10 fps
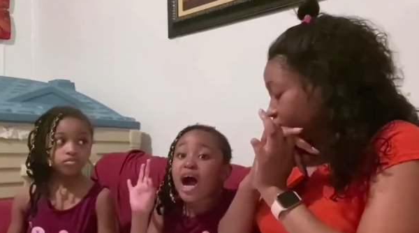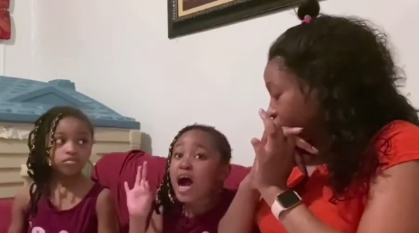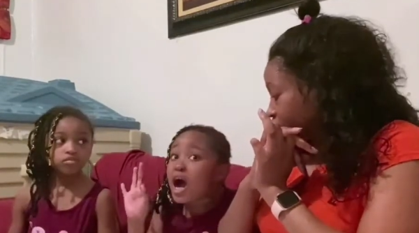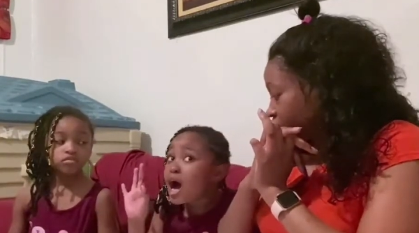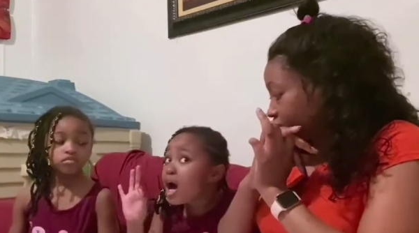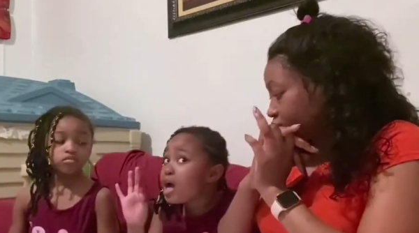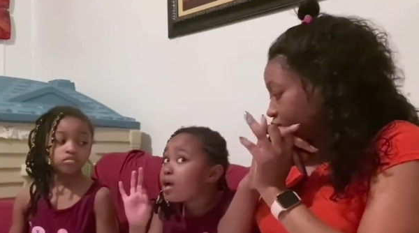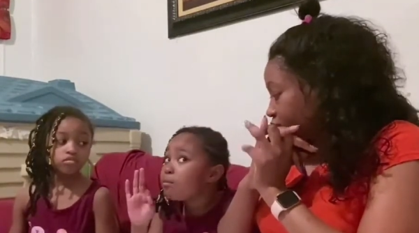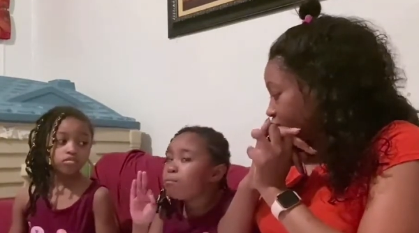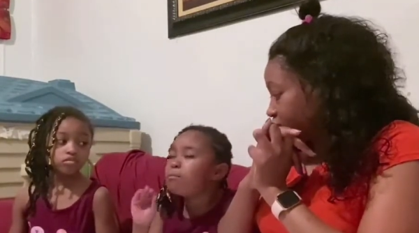Speaker 1: I,
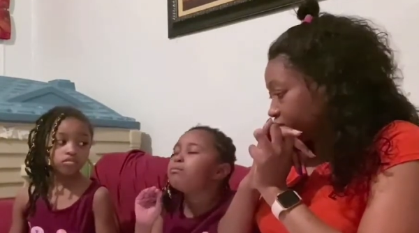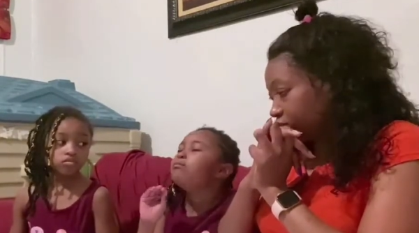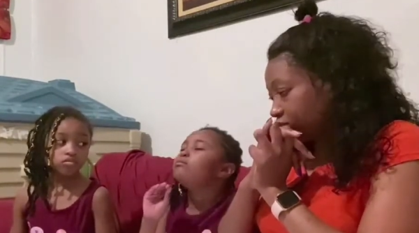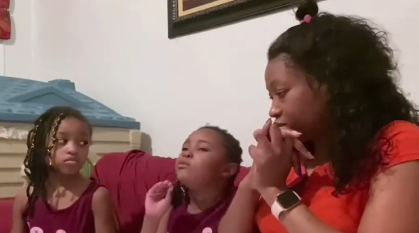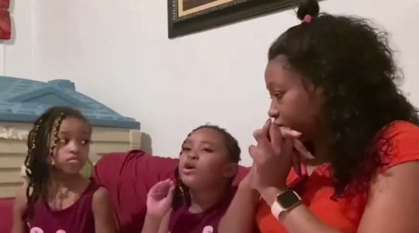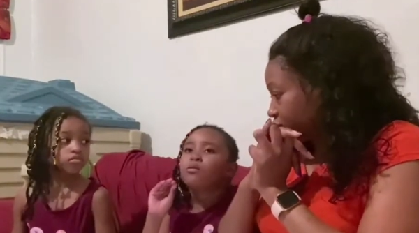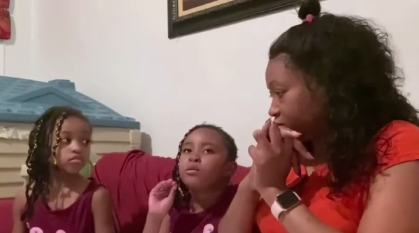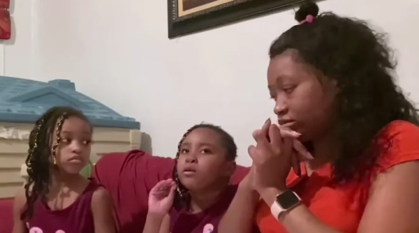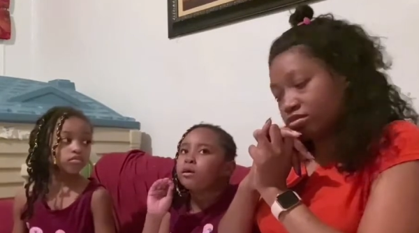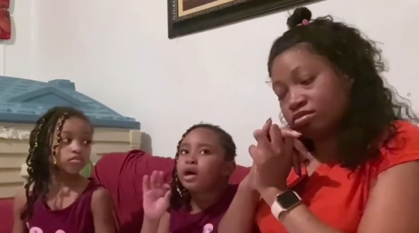no,
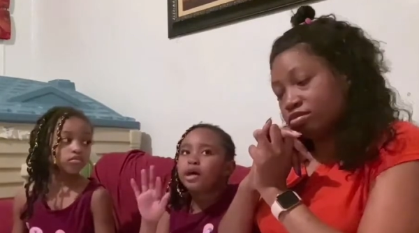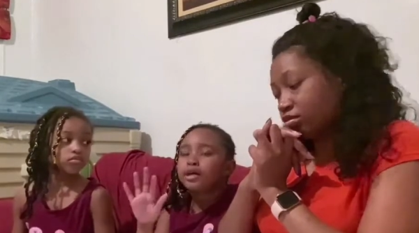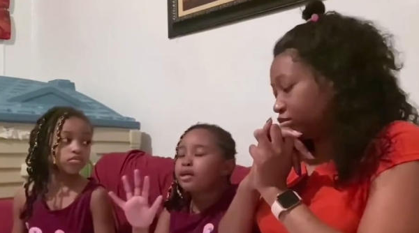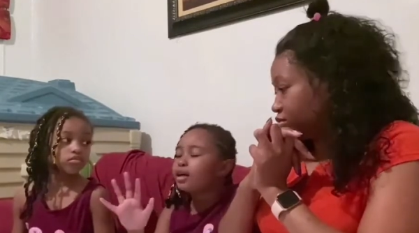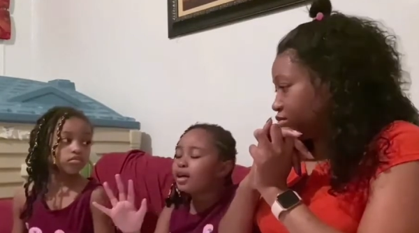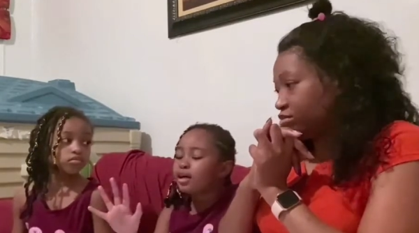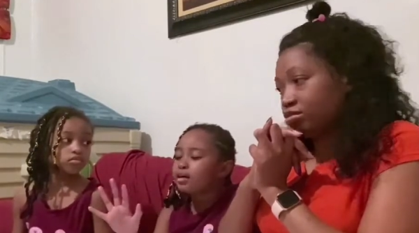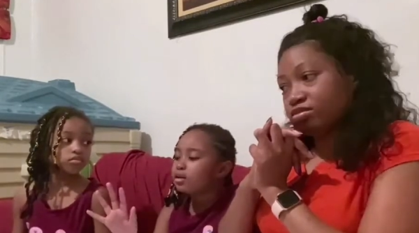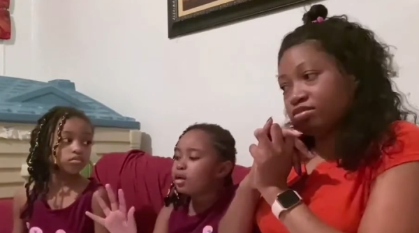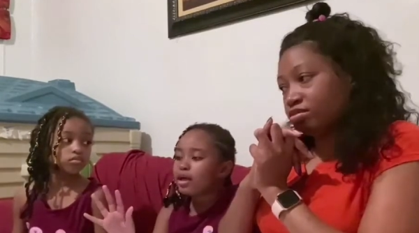no, I, I,
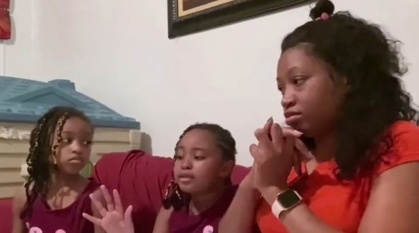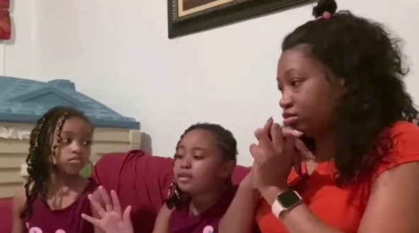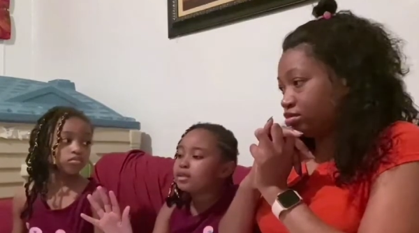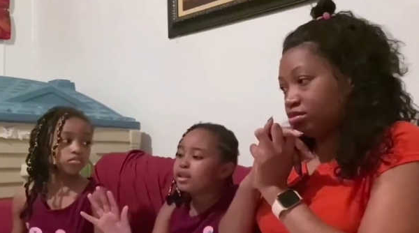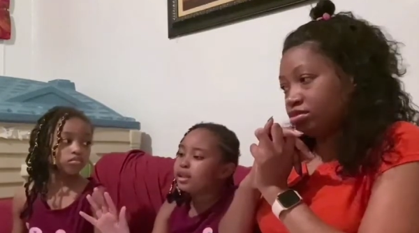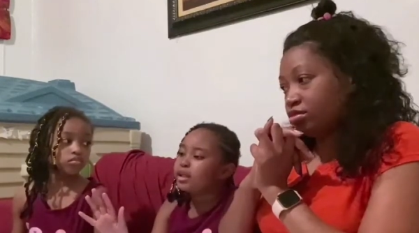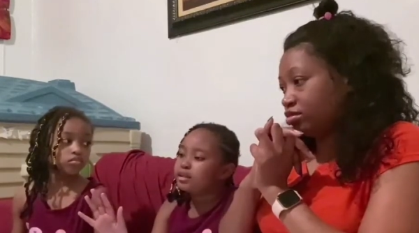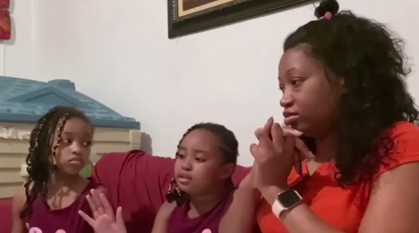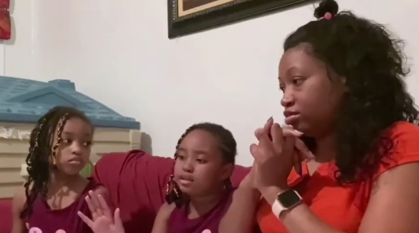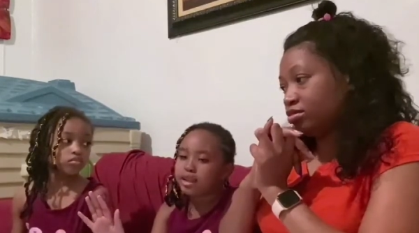I just
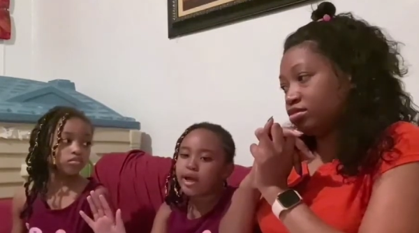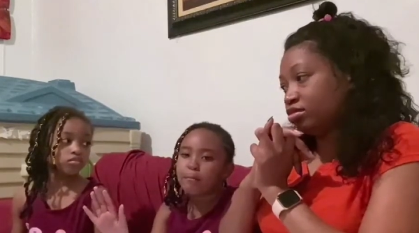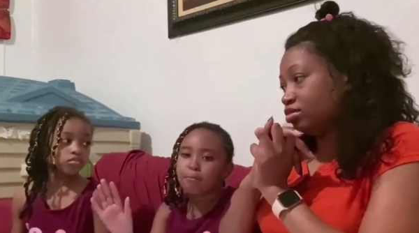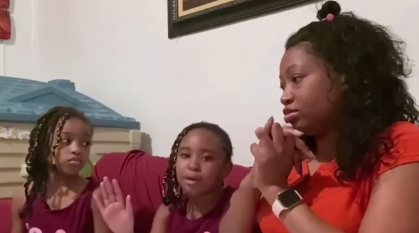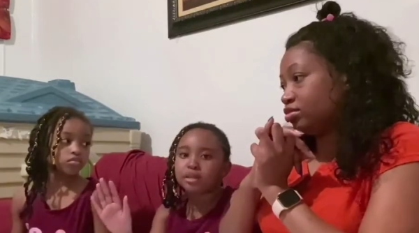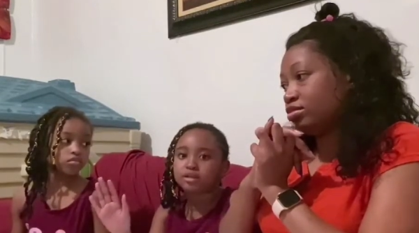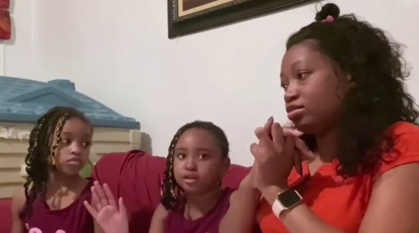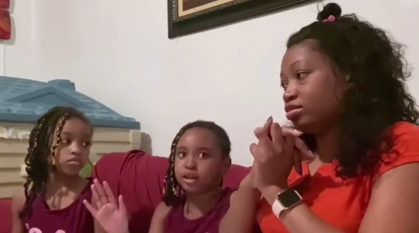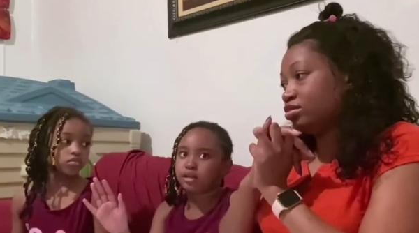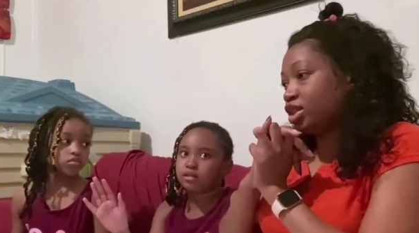cannot stand
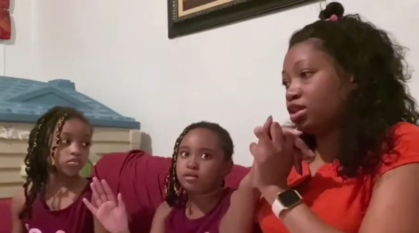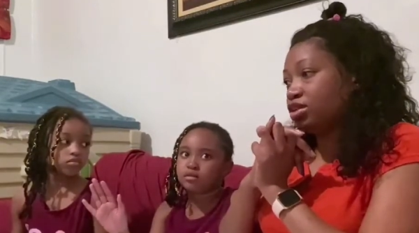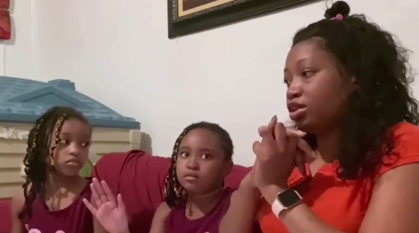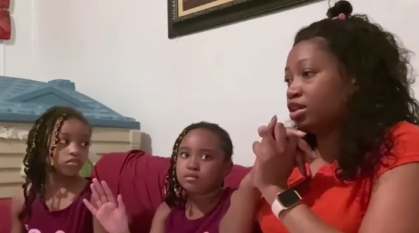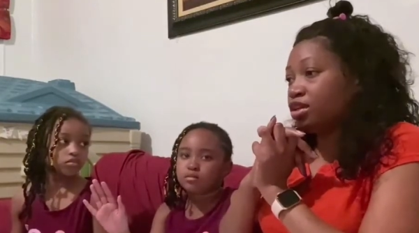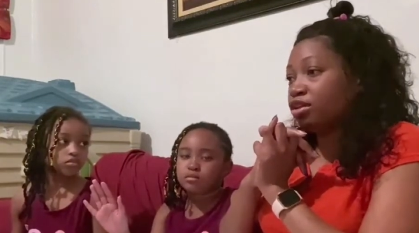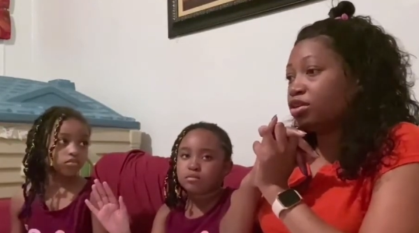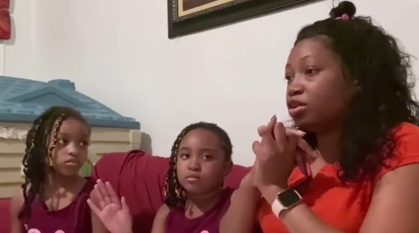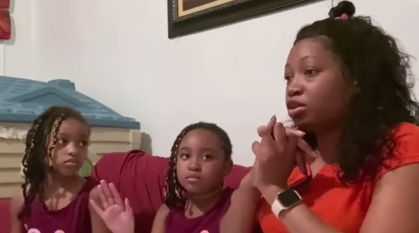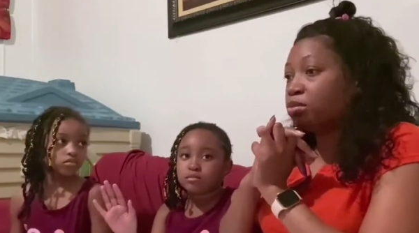punching.
Speaker 2: No, you cannot
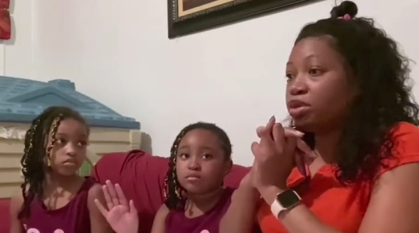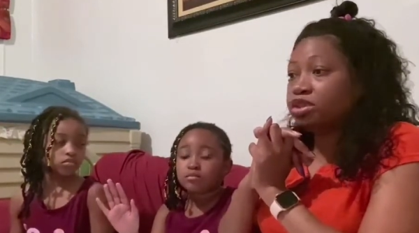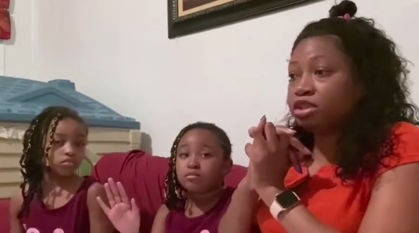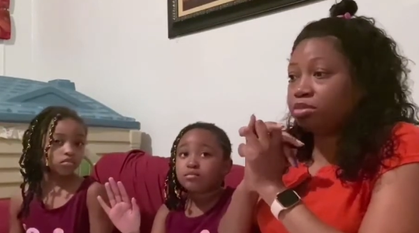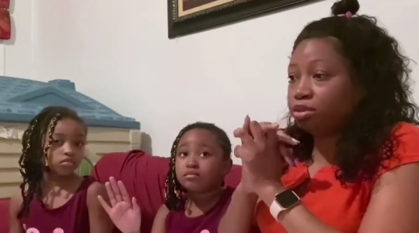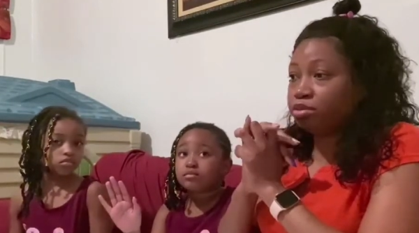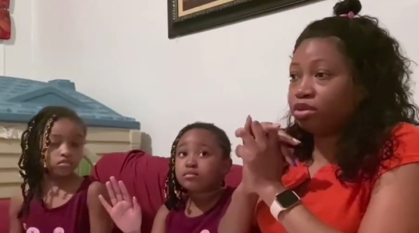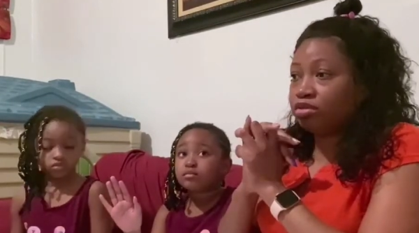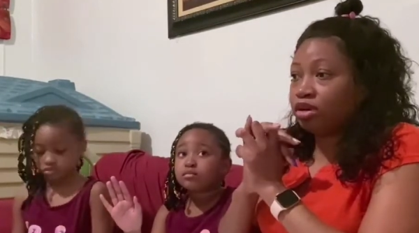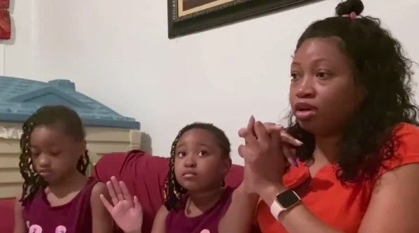go punching people
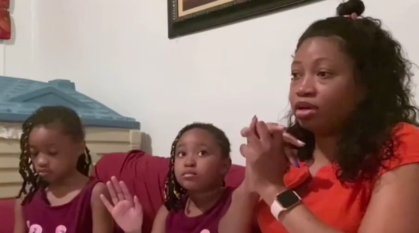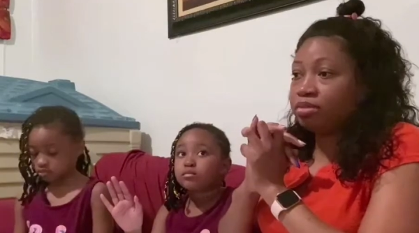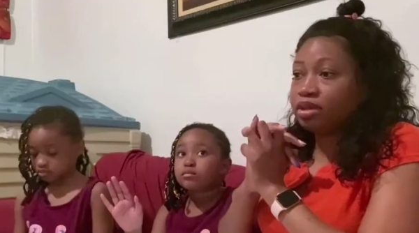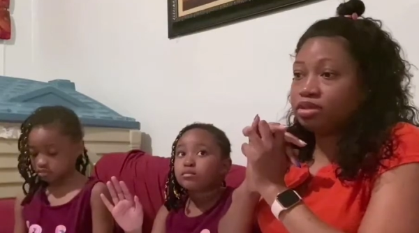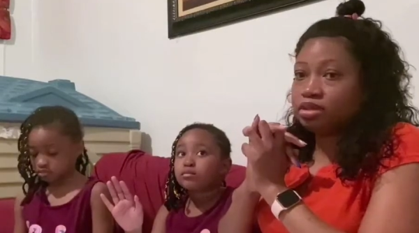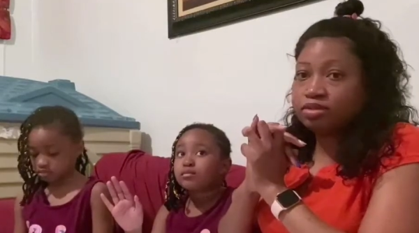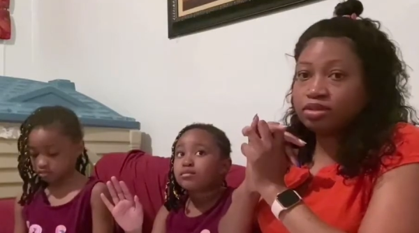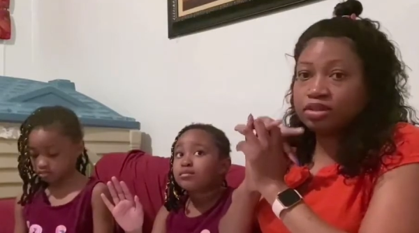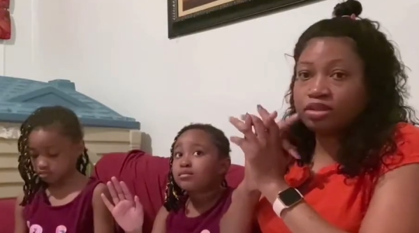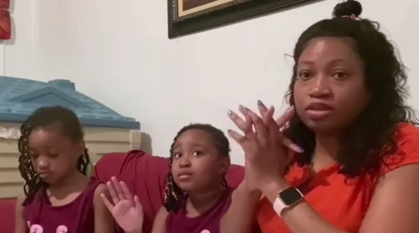around. I mean,
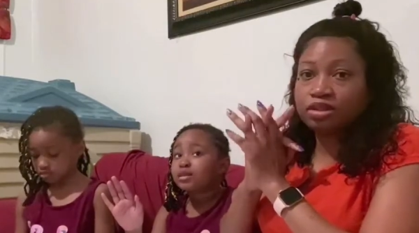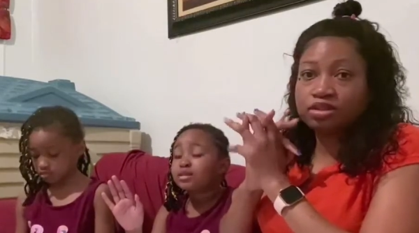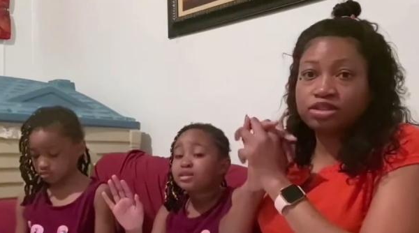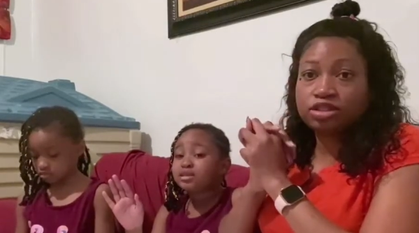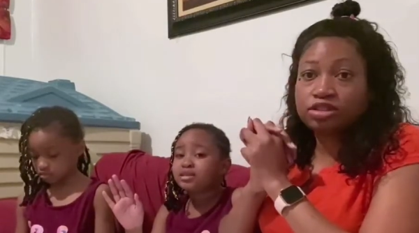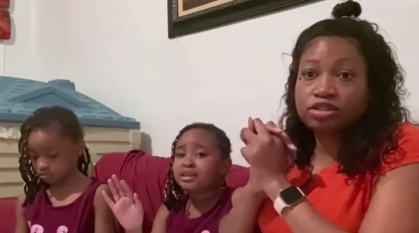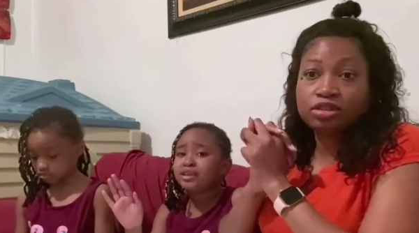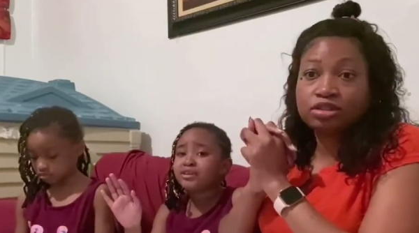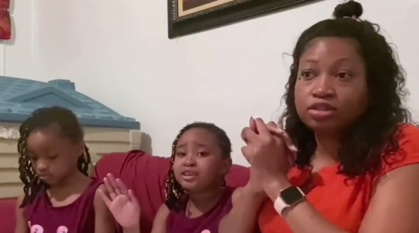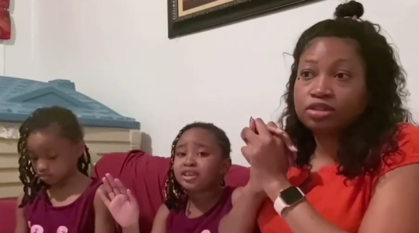seriously, that's just.
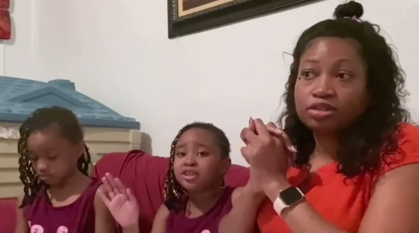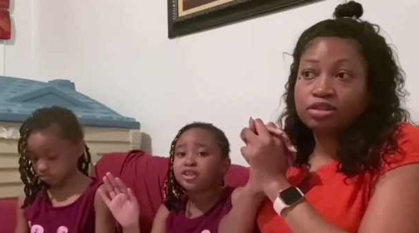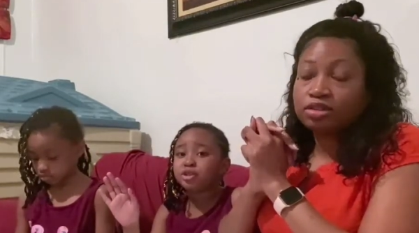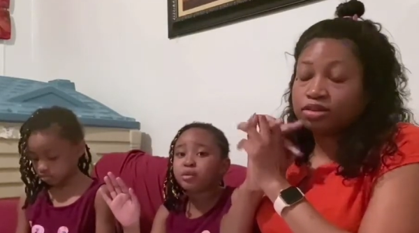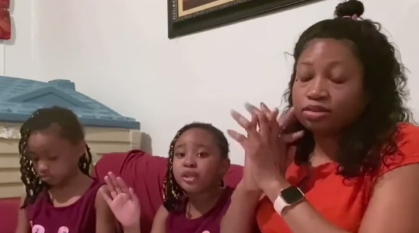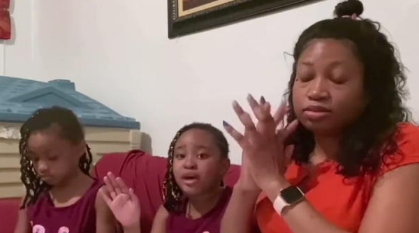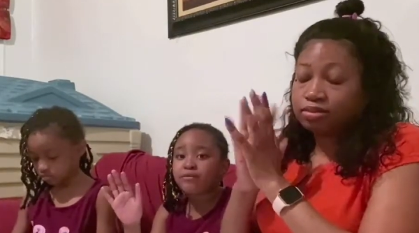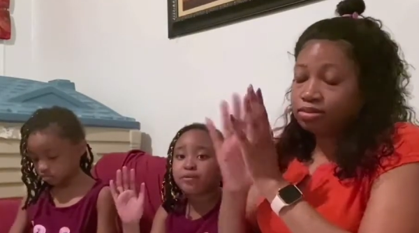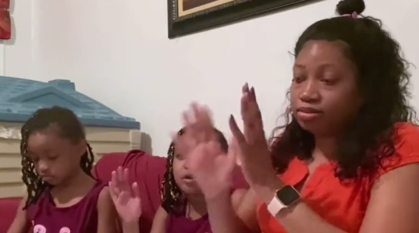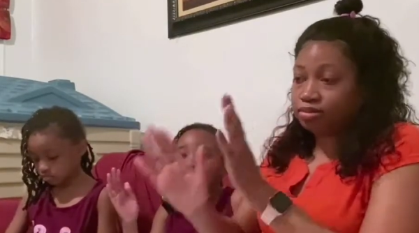
Speaker 1: Seriously, you're doing
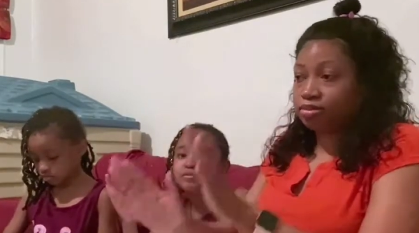that for no